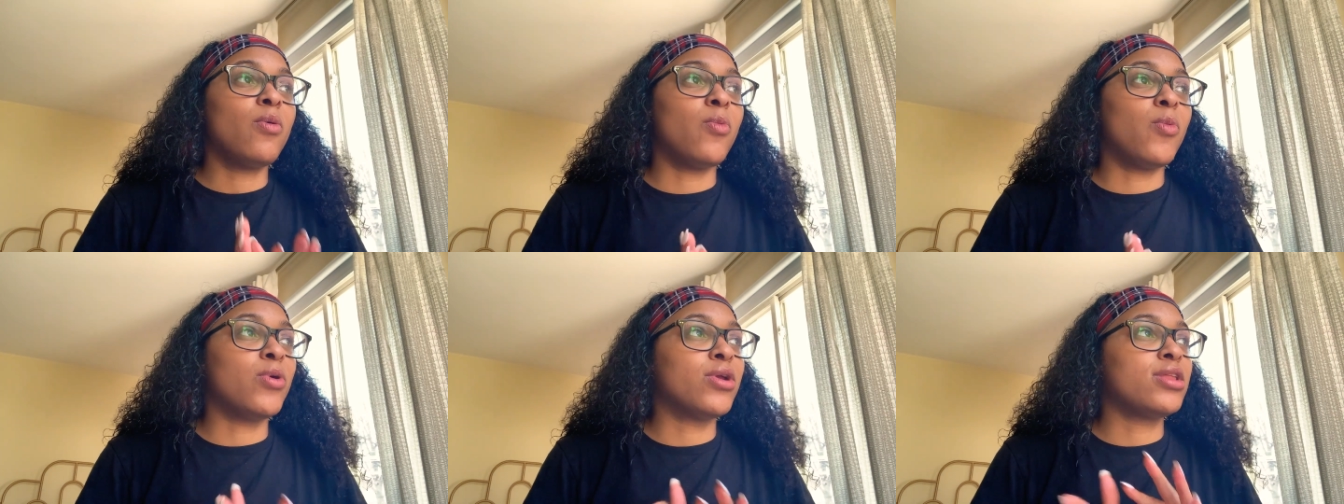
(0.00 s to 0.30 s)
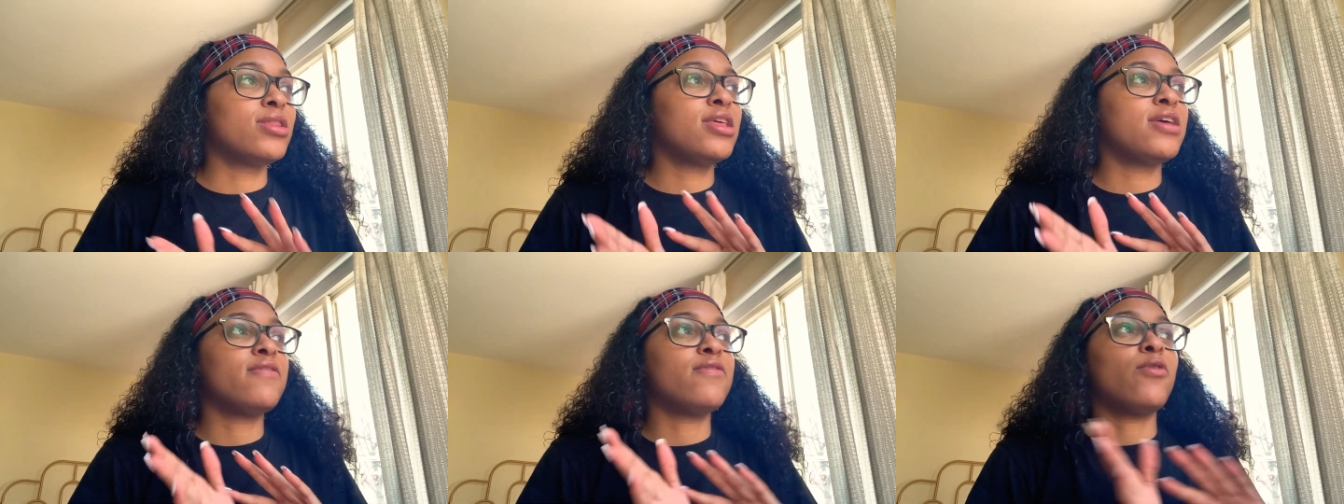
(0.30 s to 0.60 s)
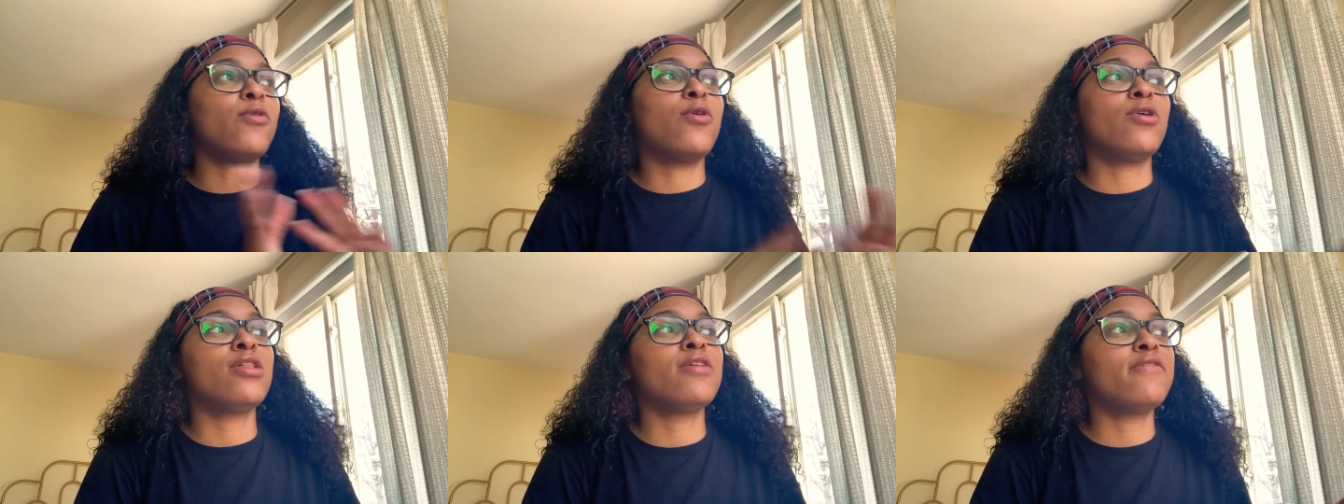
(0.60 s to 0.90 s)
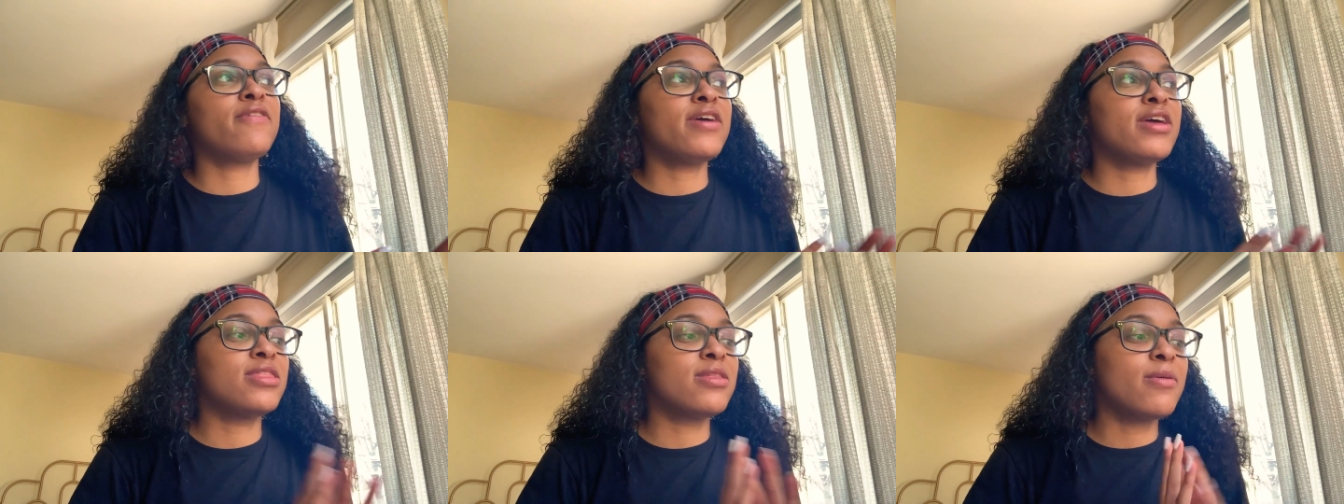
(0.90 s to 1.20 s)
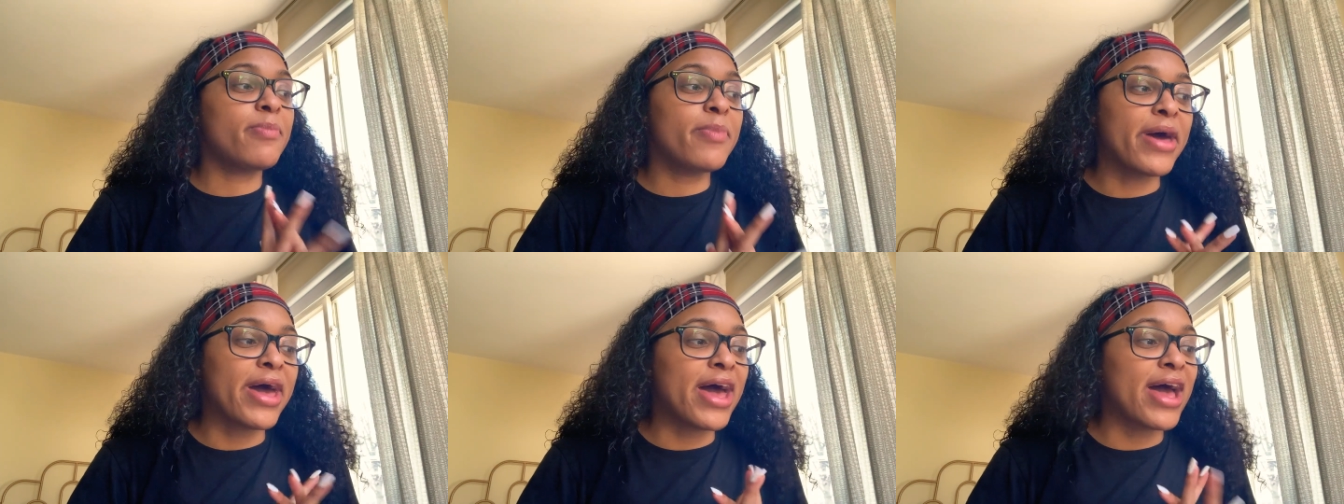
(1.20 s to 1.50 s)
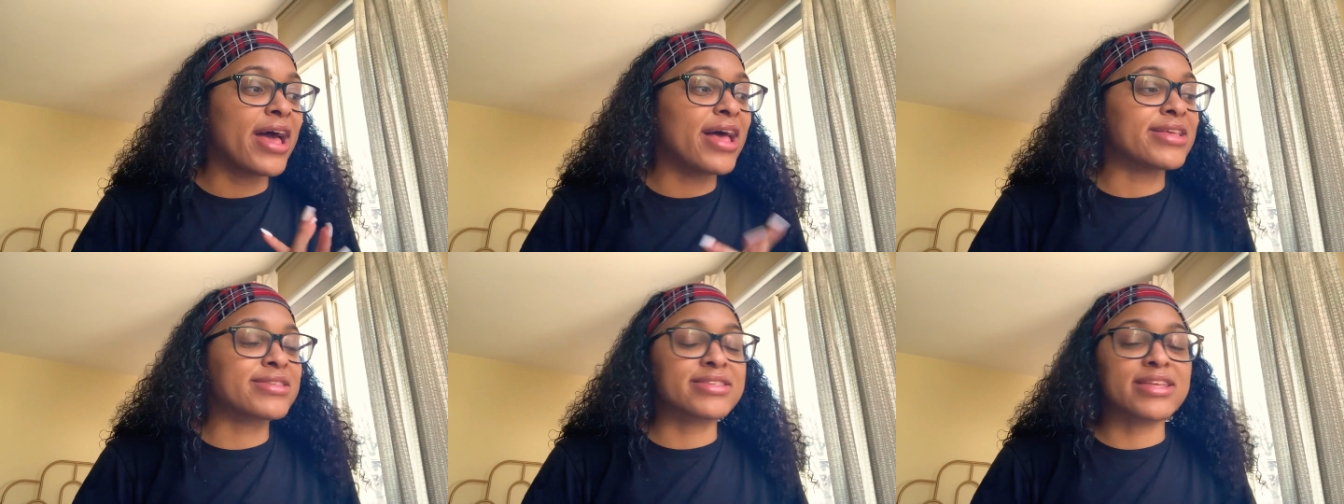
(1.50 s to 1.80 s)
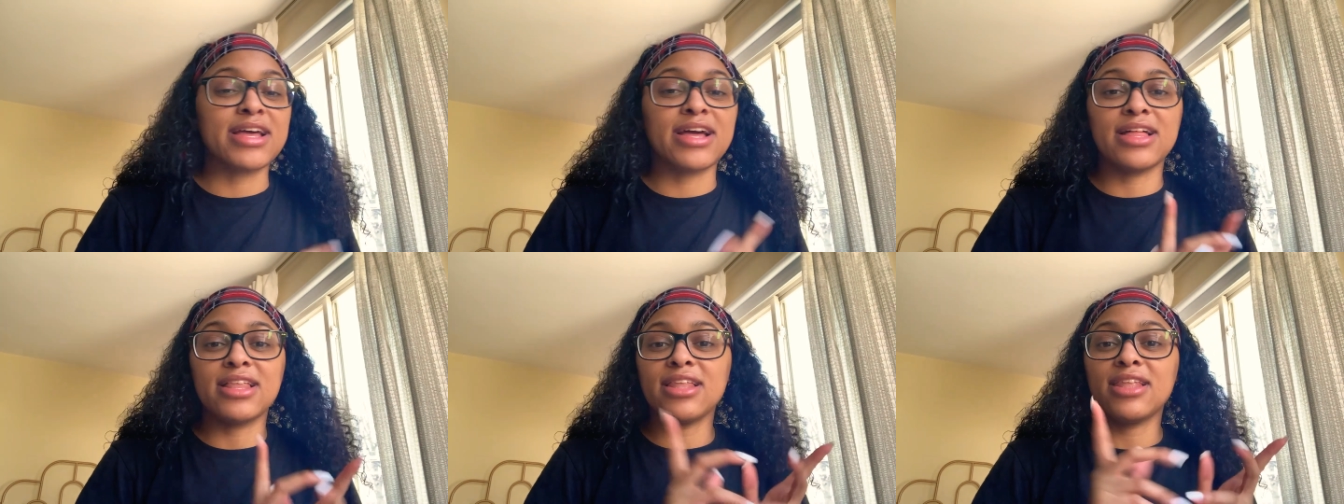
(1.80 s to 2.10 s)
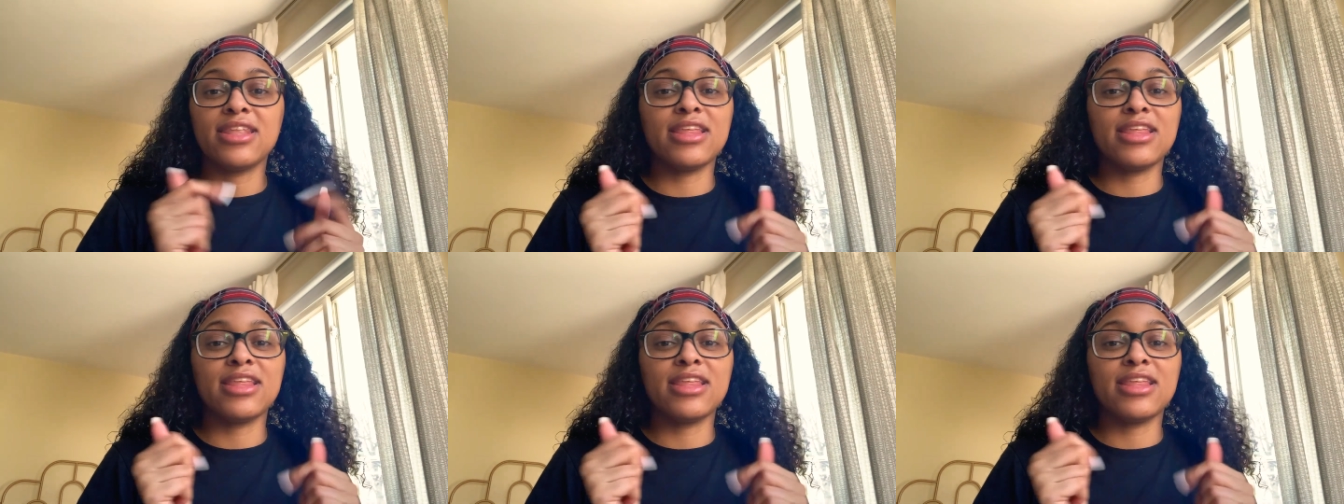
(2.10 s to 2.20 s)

want to leave all of it in the past like